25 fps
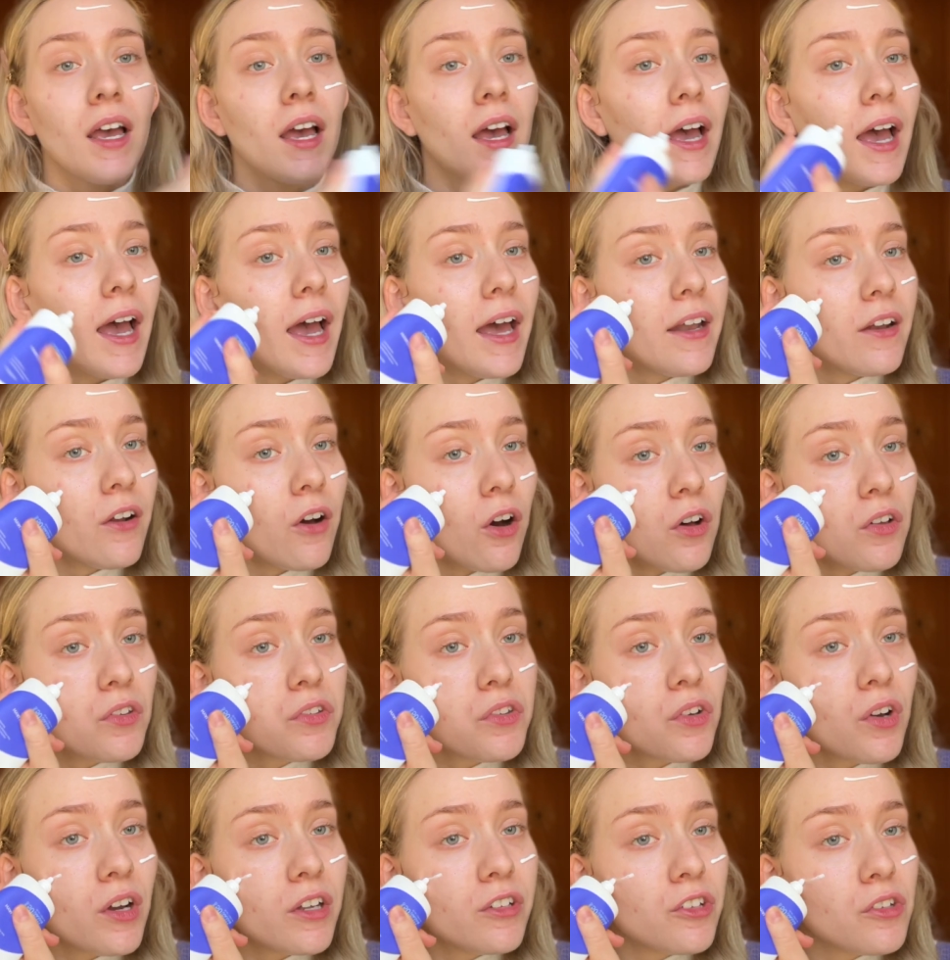And
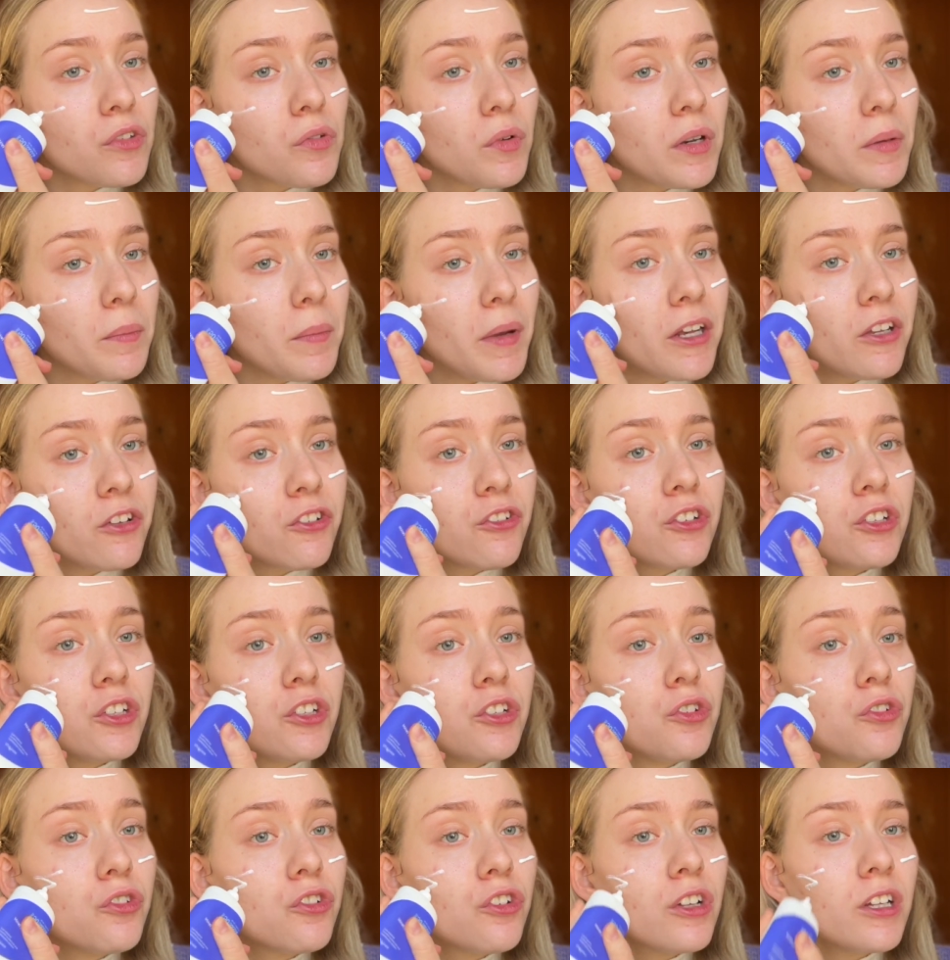also, I just want to mention,
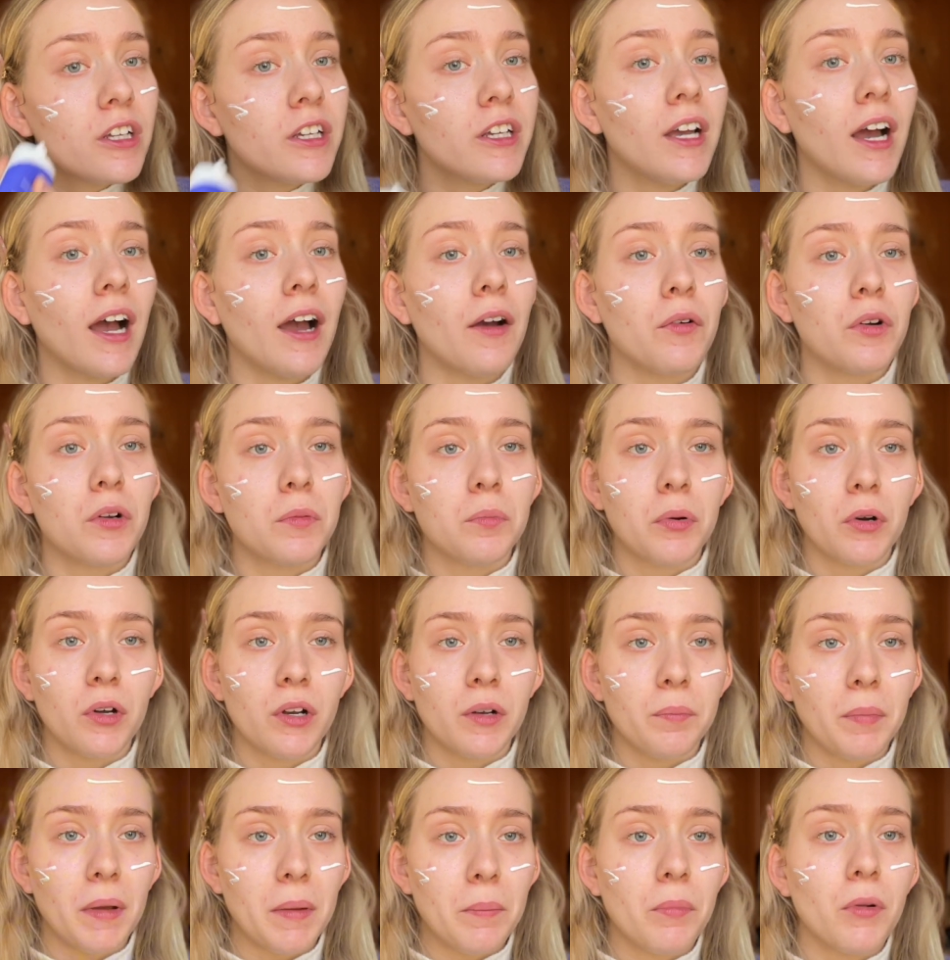usually I would
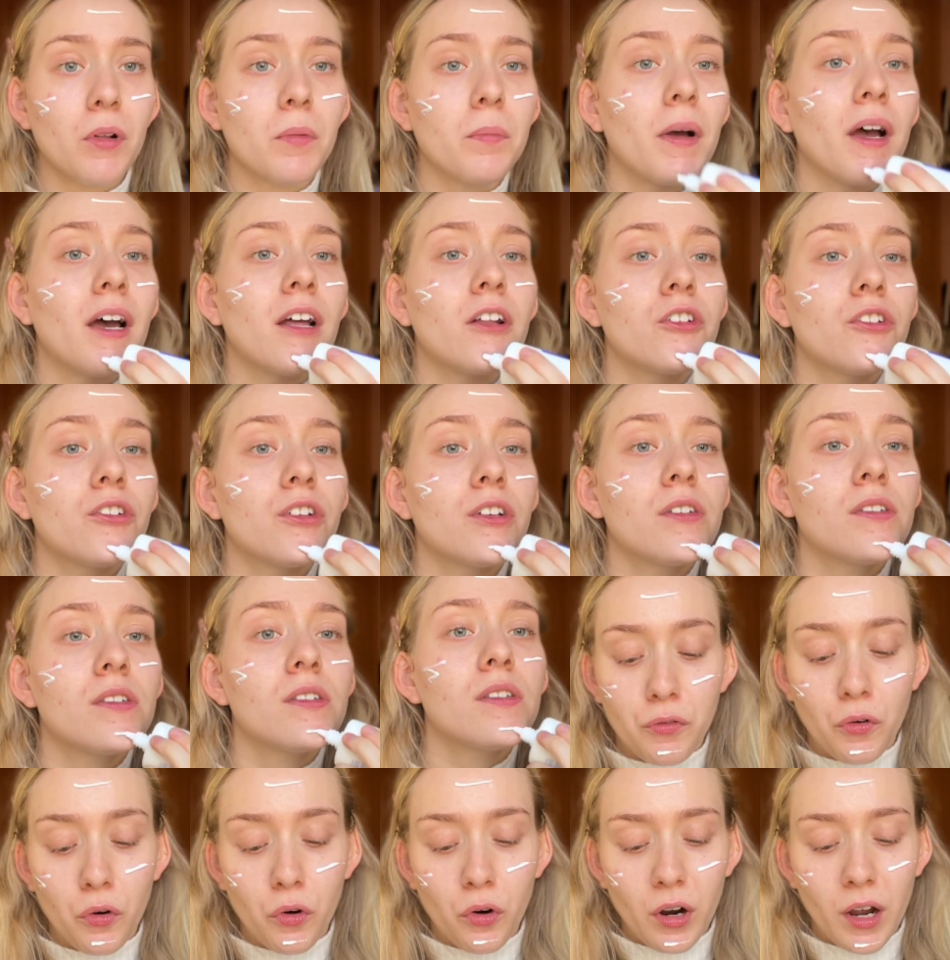put pimple patches
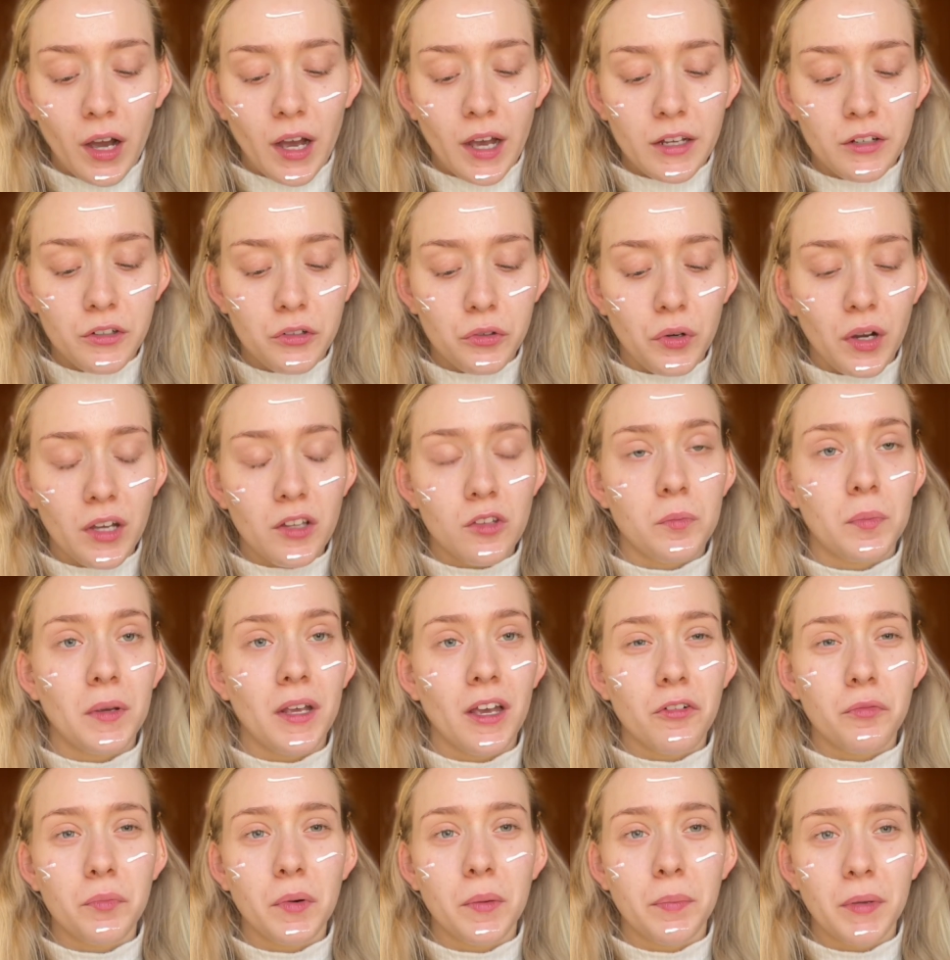before I do
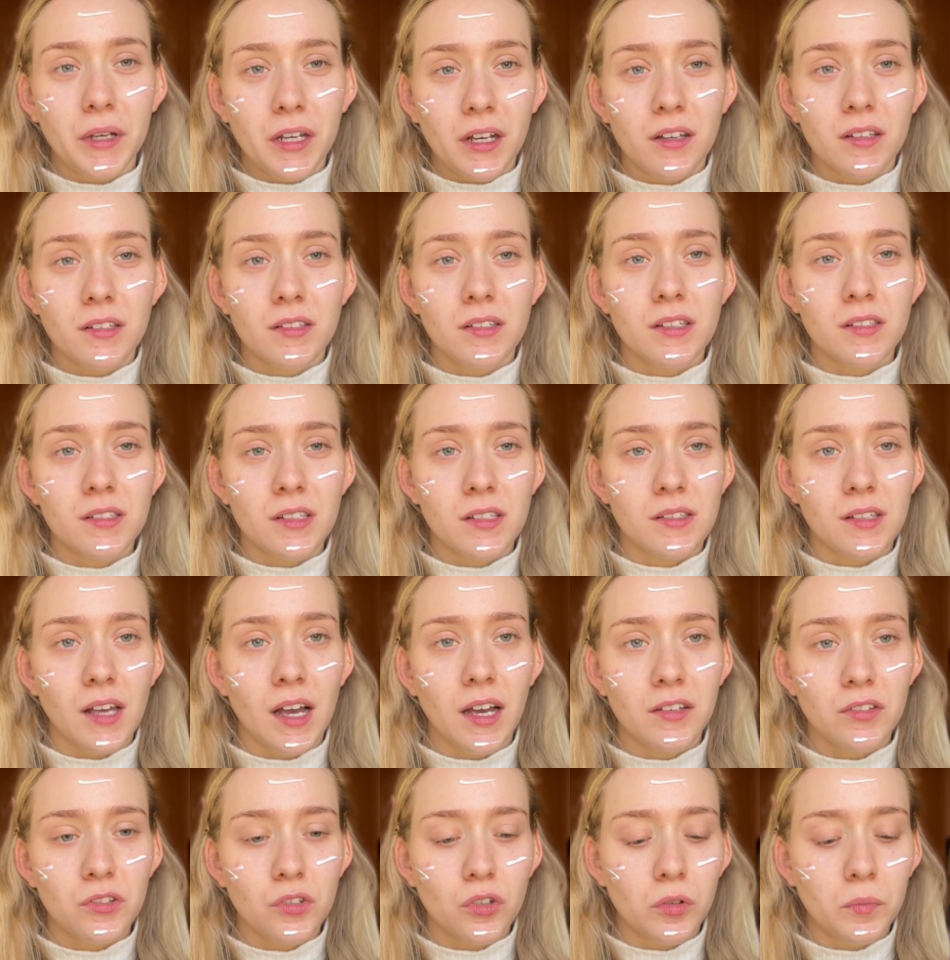SPF, but because this is high
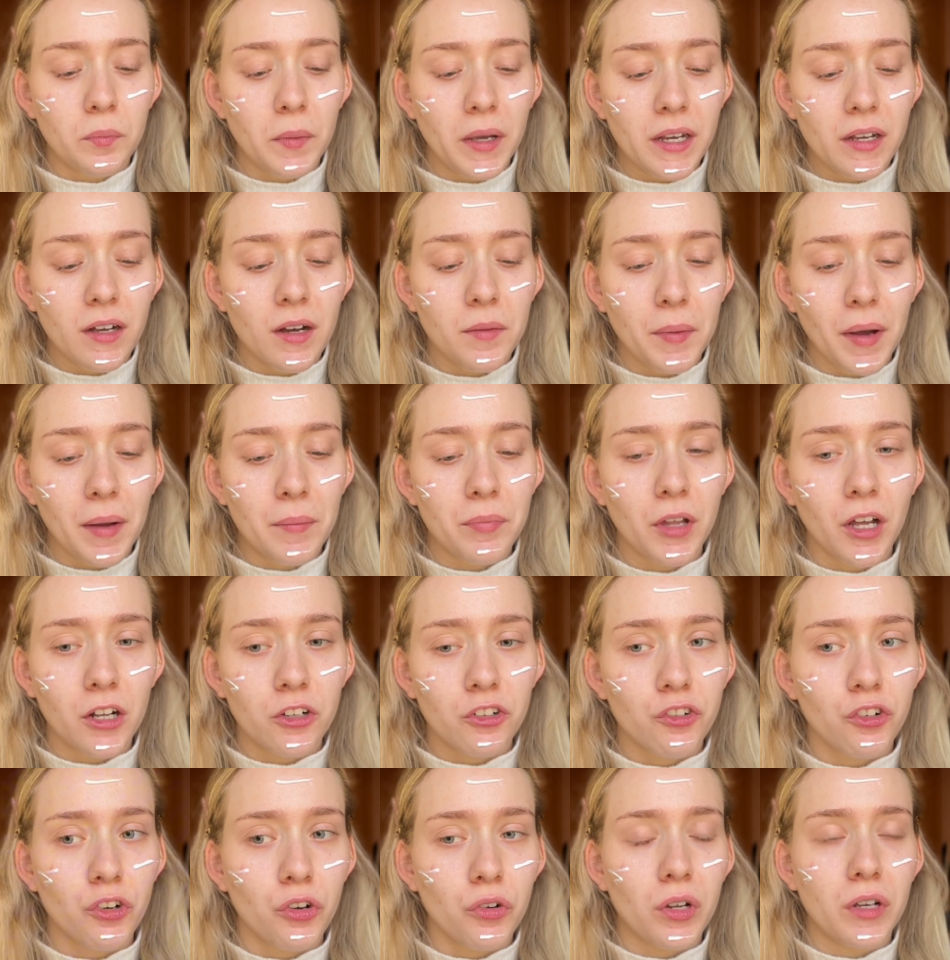school makeup, I'm not
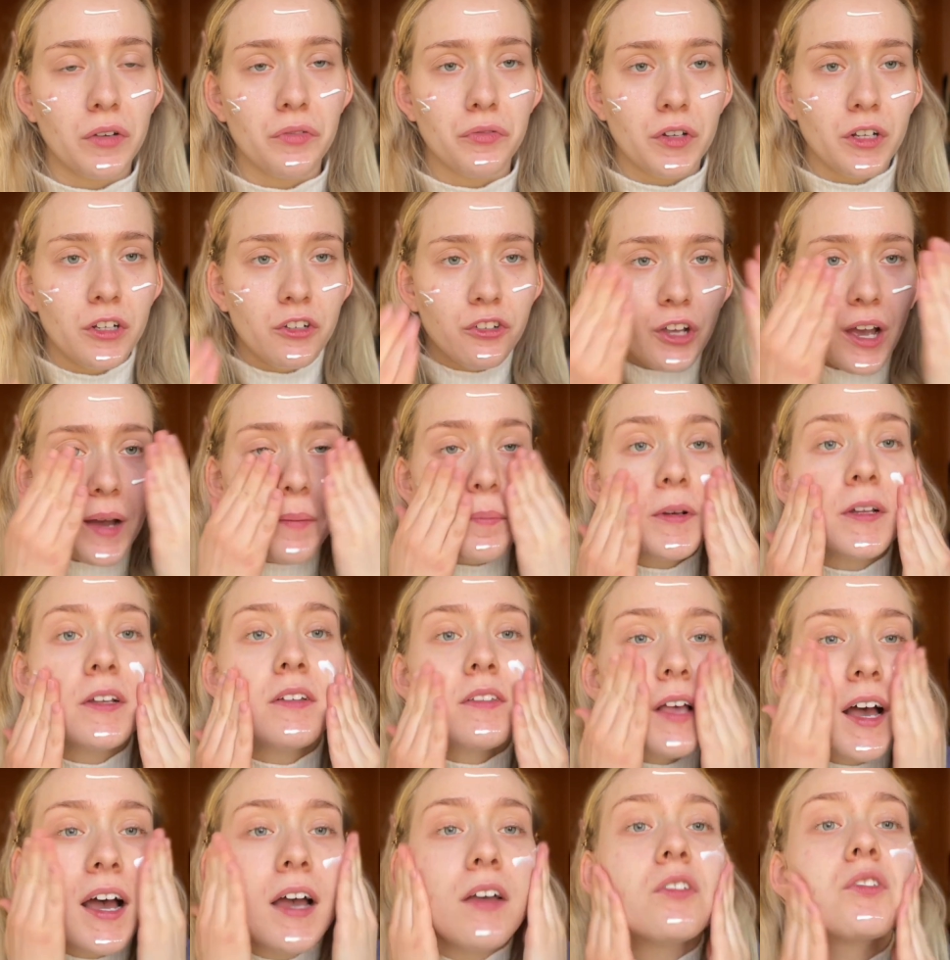sure if in Japanese
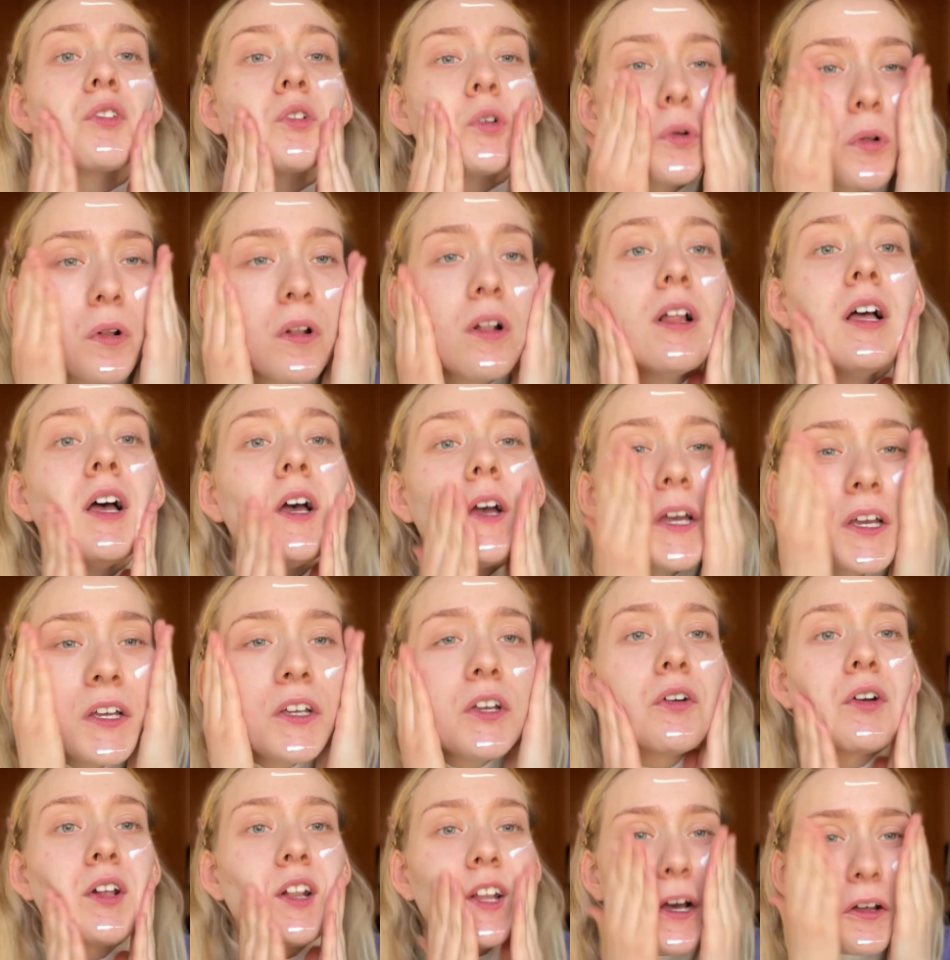high school
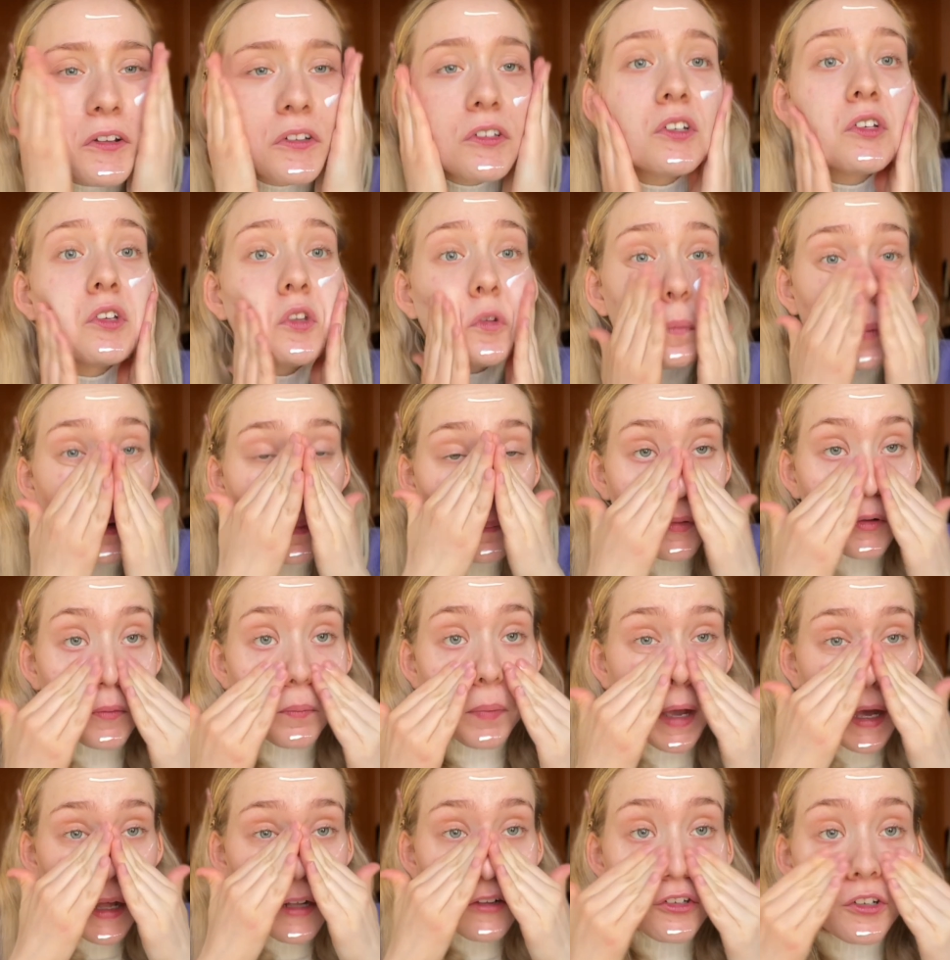you're allowed to use pimple
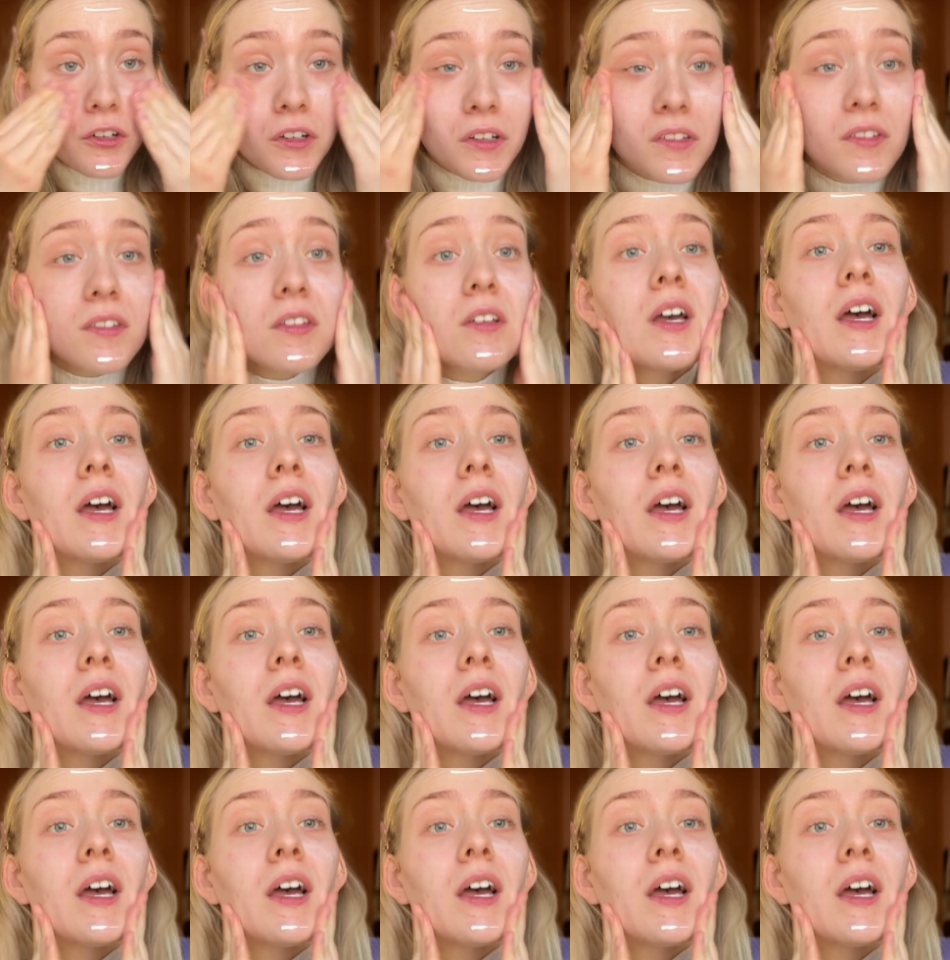patches.